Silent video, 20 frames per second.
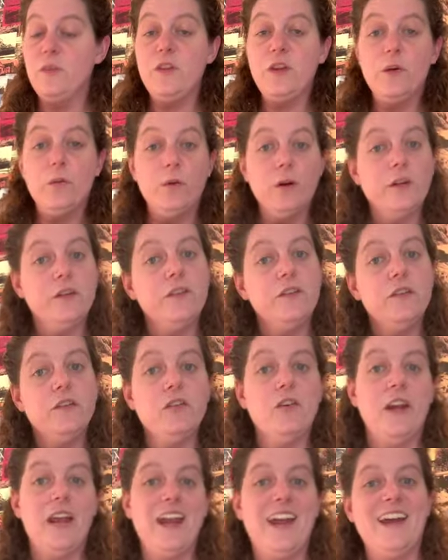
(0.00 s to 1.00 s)
the oils in
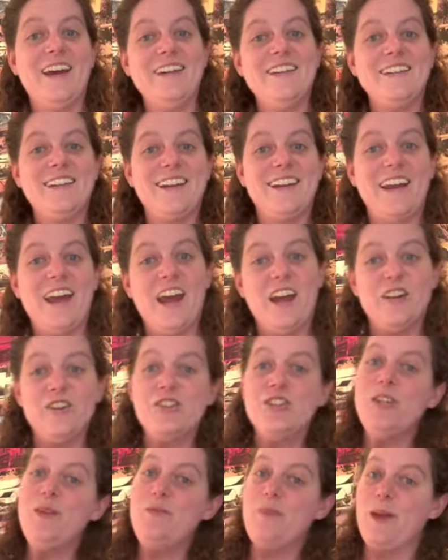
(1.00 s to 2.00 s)
your hand can
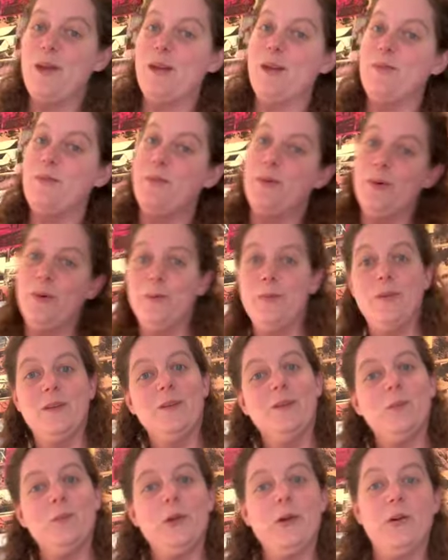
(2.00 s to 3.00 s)
actually make bulbs
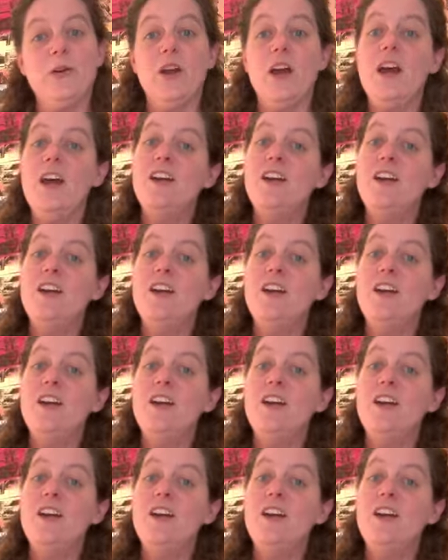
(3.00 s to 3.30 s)
explode.